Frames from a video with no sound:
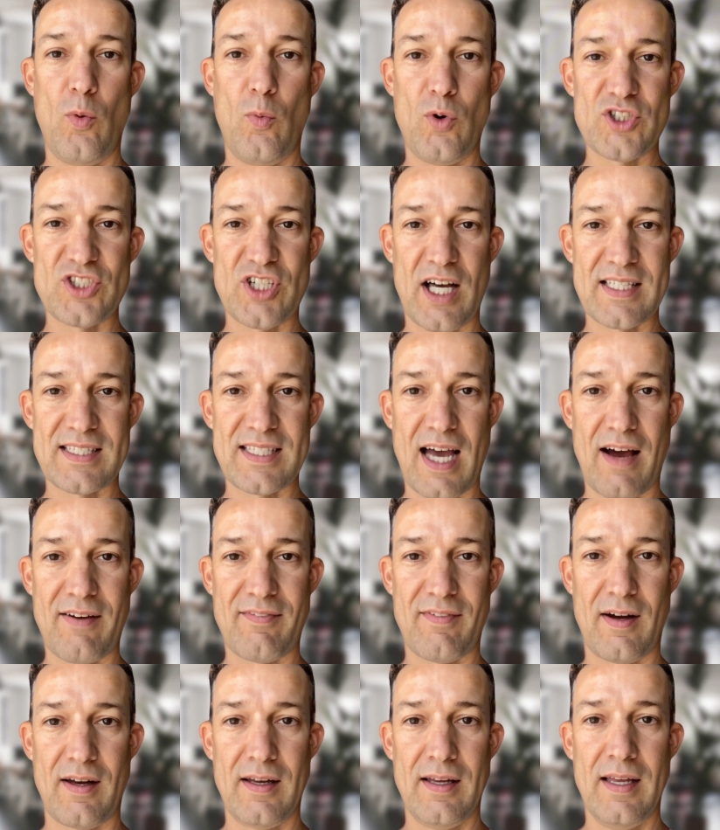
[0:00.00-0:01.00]
We chase
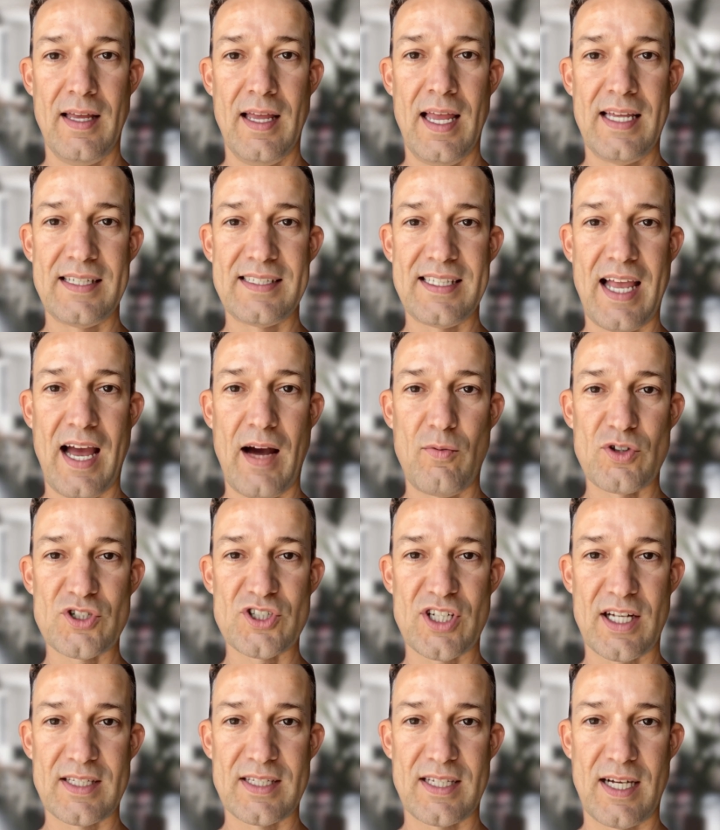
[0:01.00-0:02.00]
alpha, and today we're
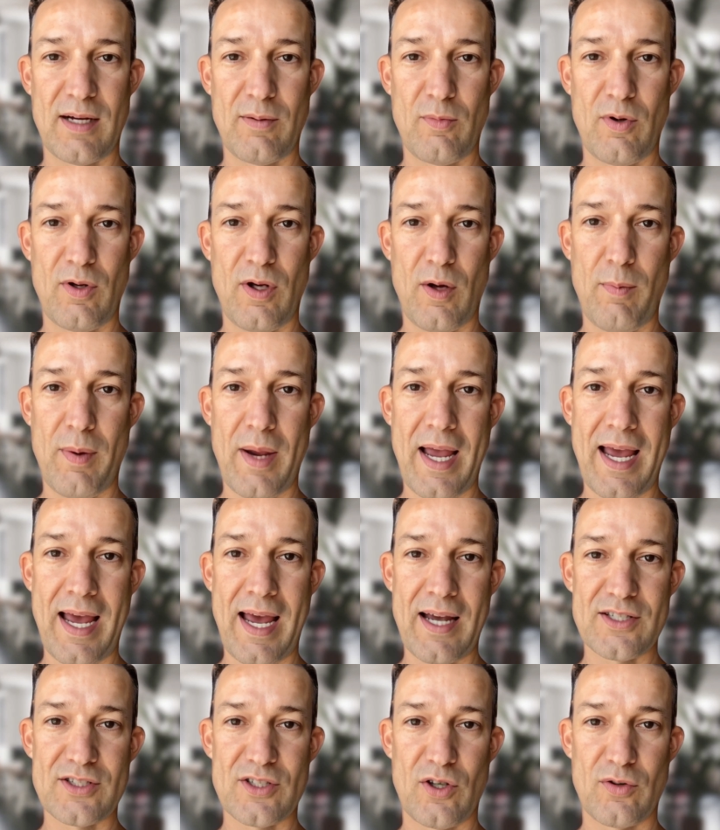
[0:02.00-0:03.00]
chasing it with
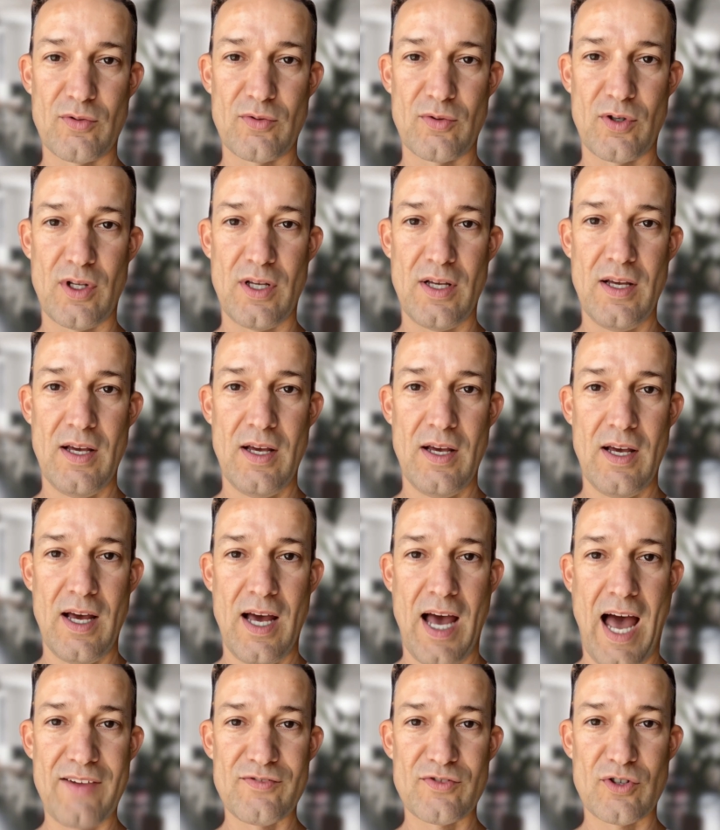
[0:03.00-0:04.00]
OpenAI's O3.
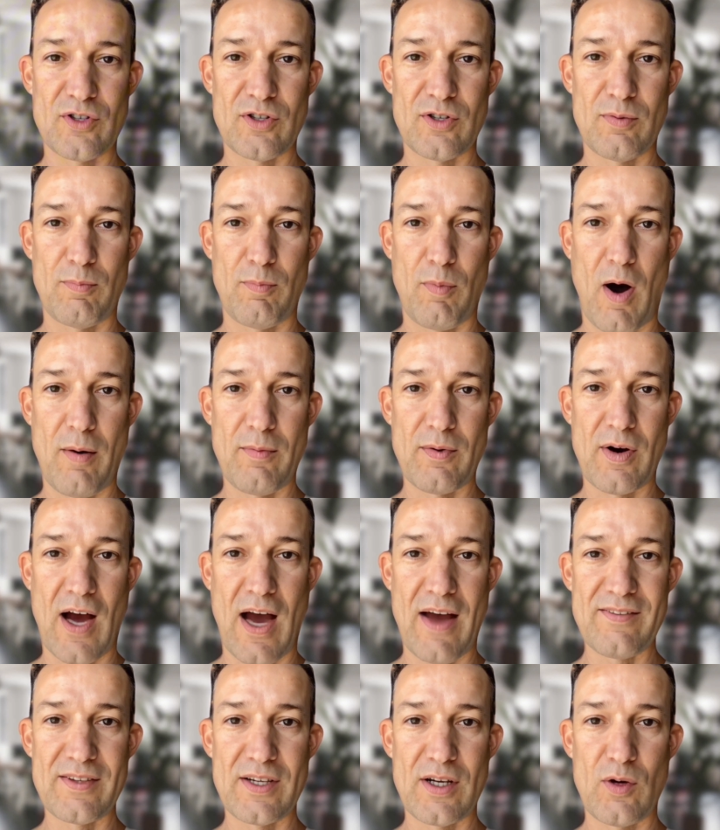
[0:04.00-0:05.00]
After a little prompt
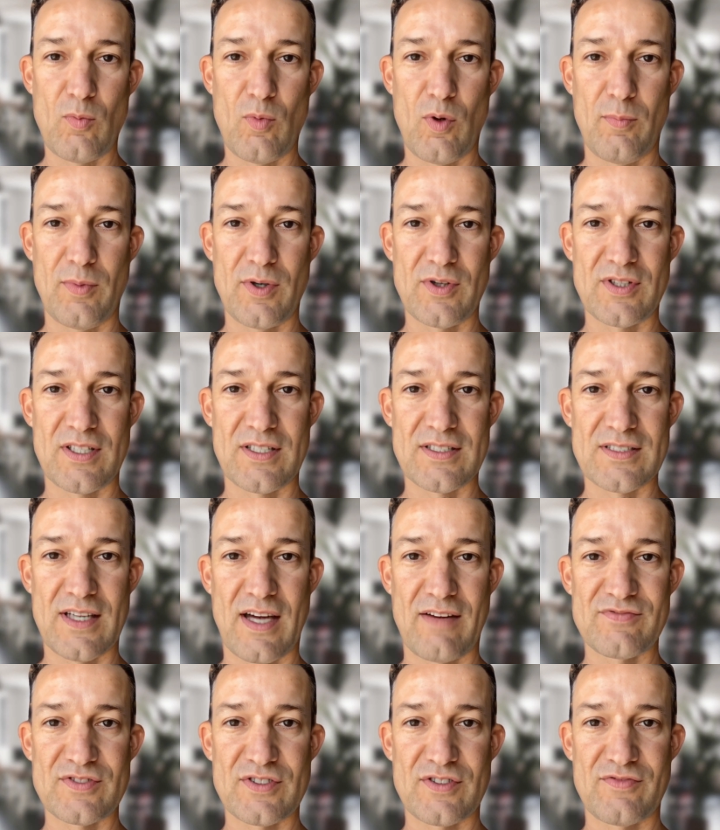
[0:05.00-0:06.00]
crafting, we built a
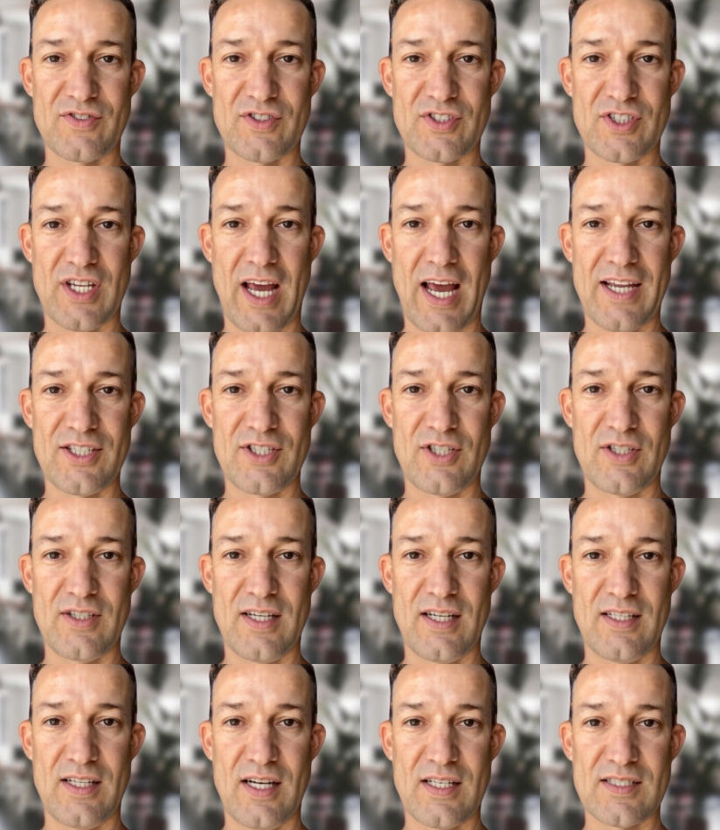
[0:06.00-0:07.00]
self-sufficient agent
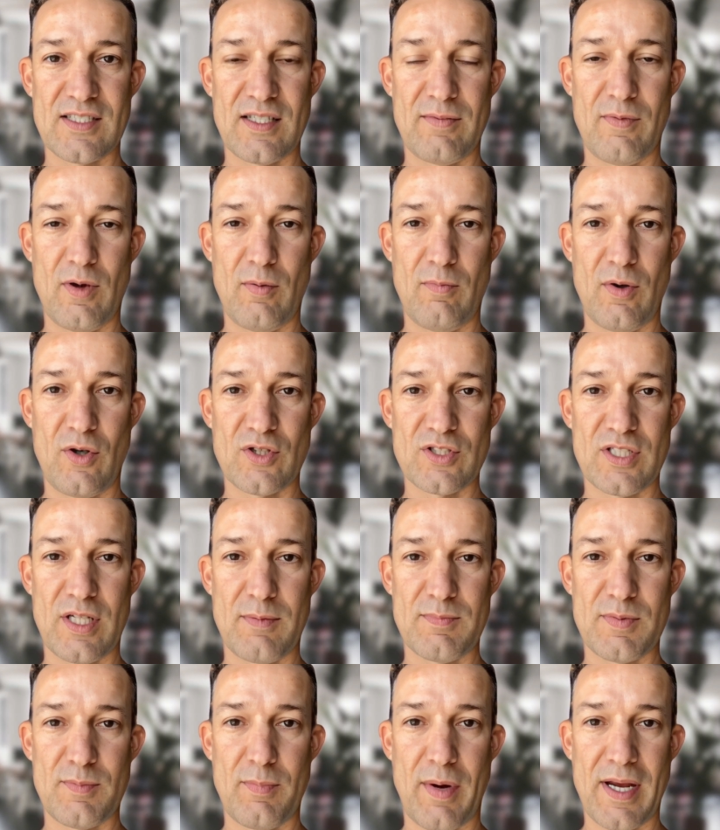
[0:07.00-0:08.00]
that does something most
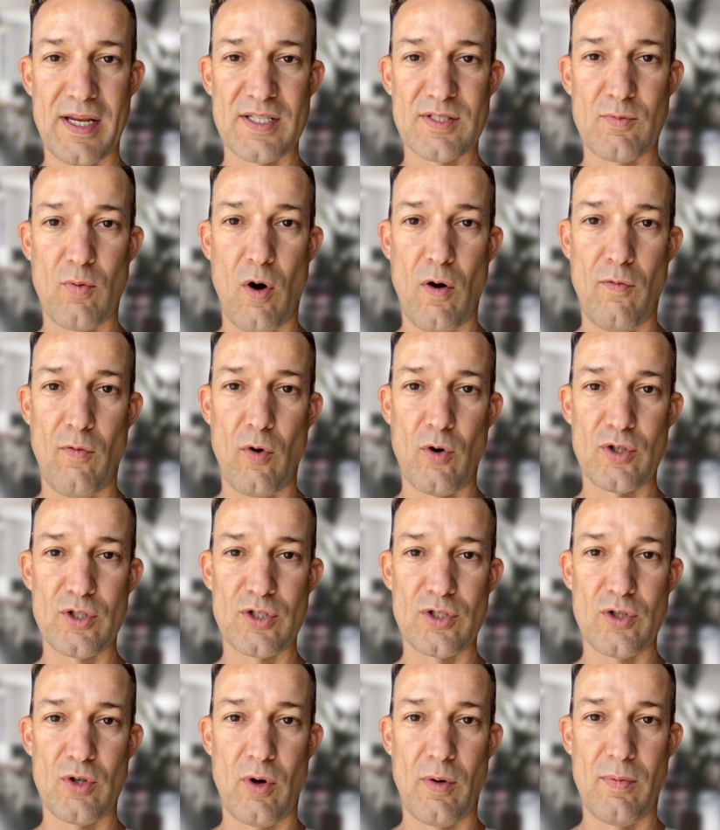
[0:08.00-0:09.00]
teams pay a small
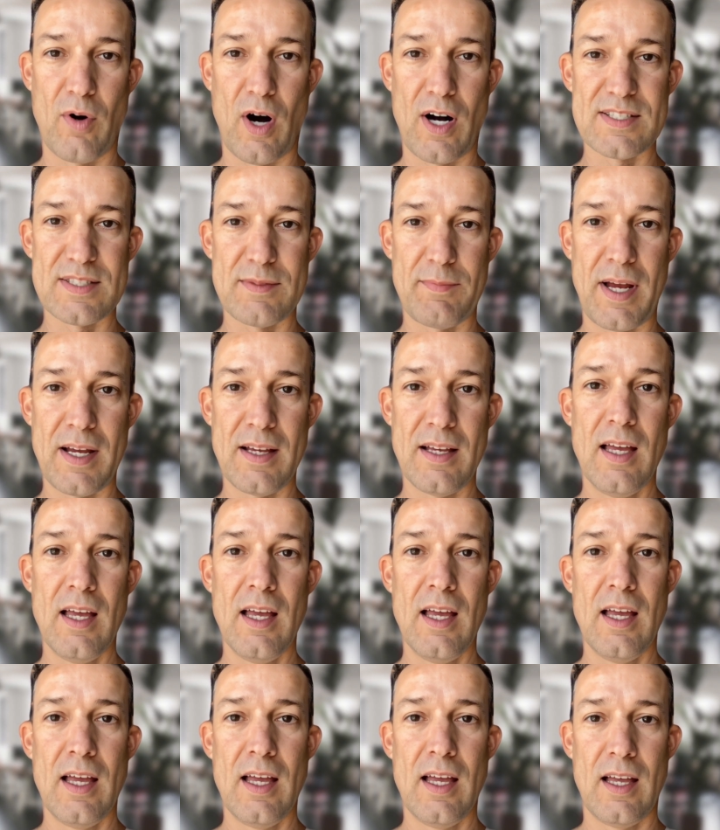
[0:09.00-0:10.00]
fortune to approximate.
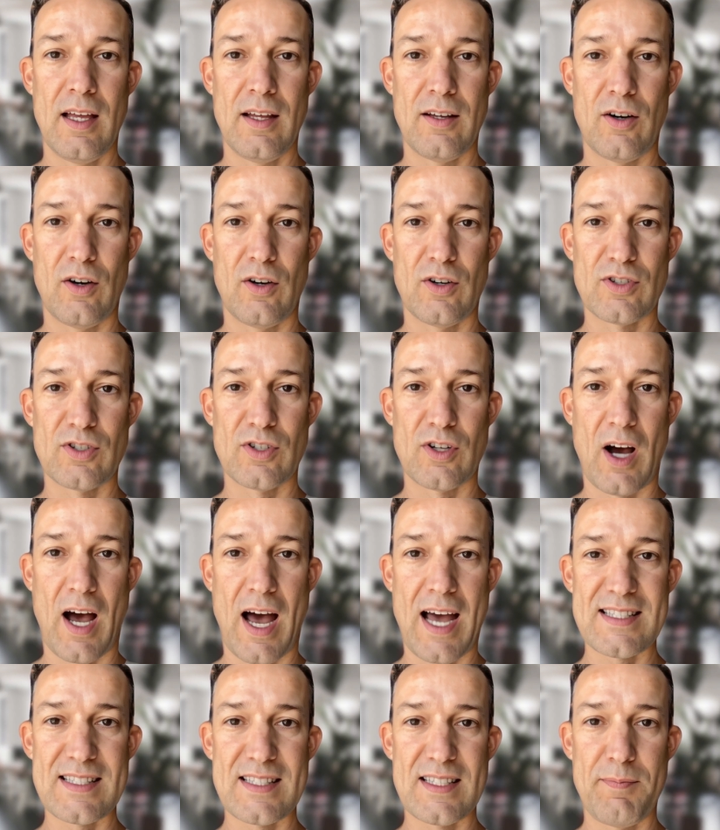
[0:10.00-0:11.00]
It learns your
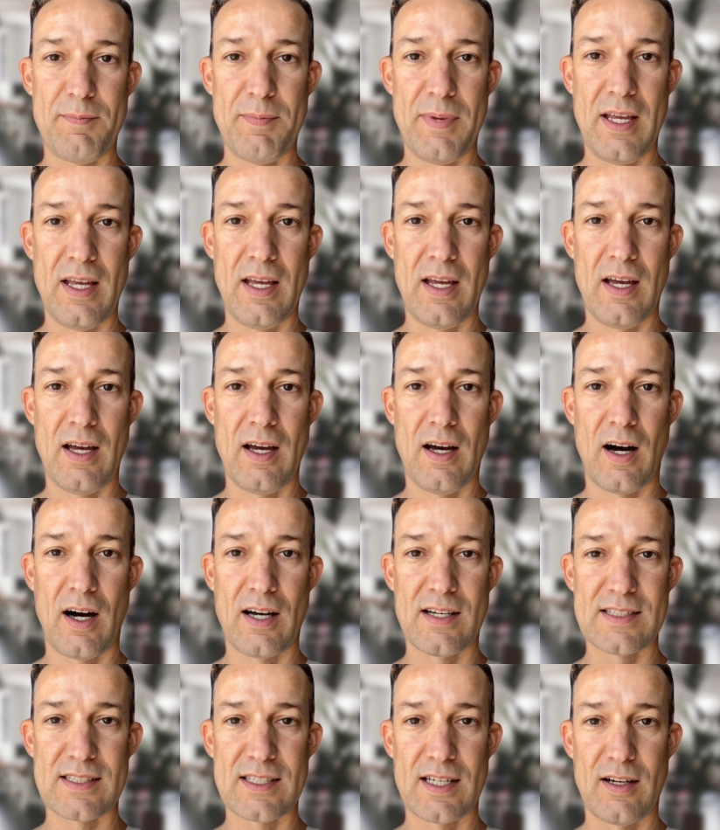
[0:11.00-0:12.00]
ICP,
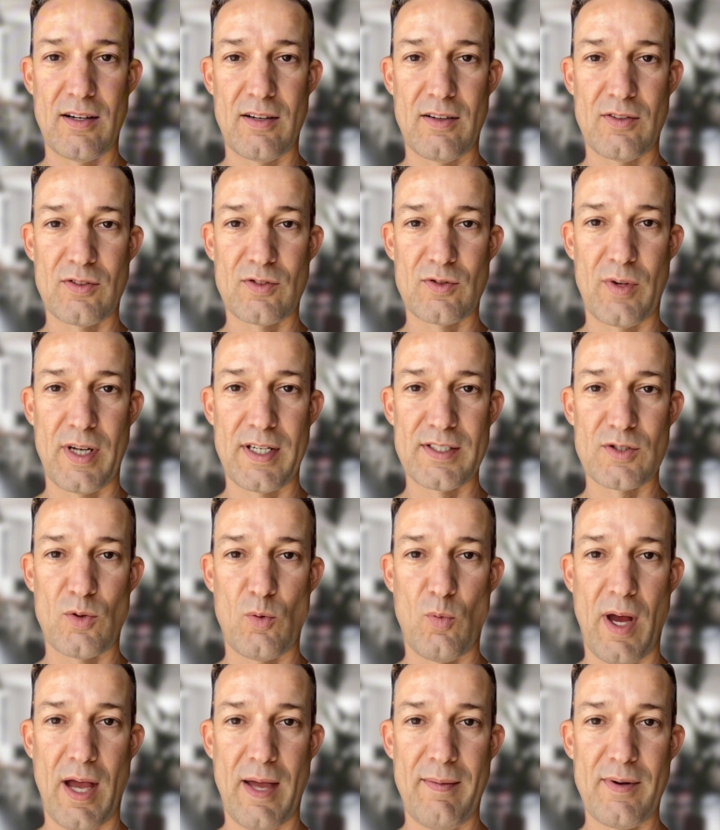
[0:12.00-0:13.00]
hunts signals, reads the
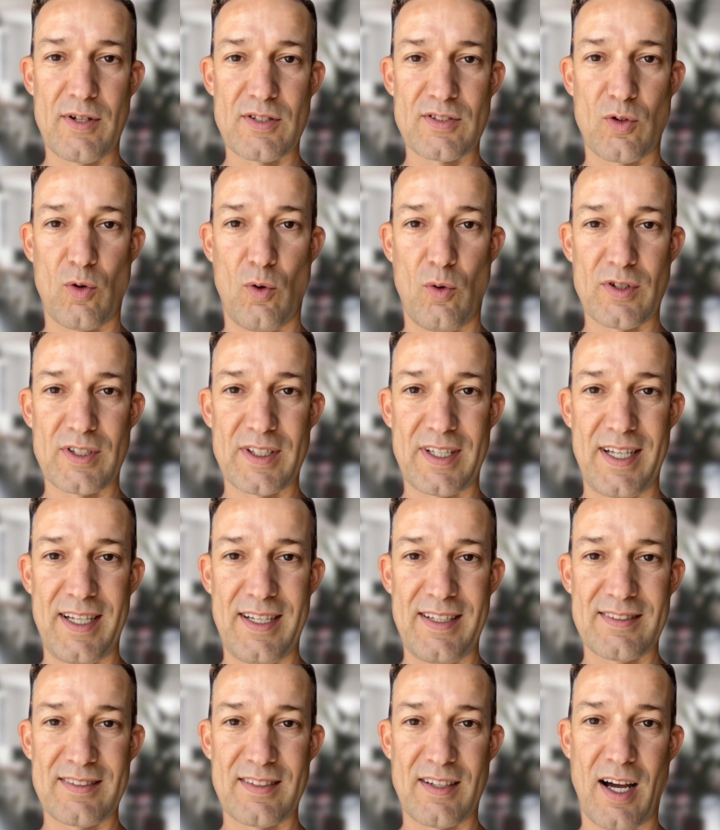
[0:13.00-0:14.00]
web, and scores
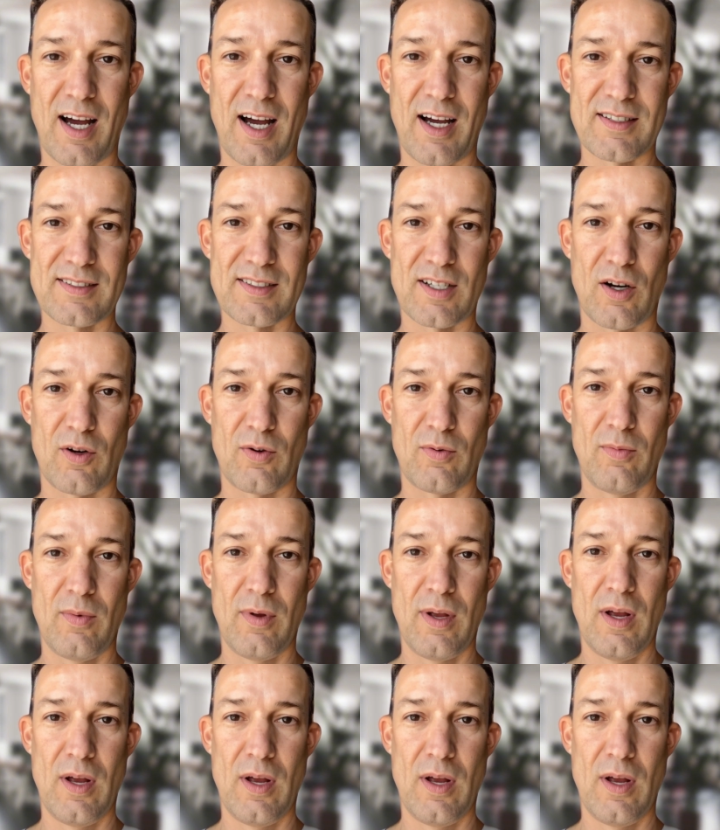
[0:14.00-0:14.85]
leads on its own.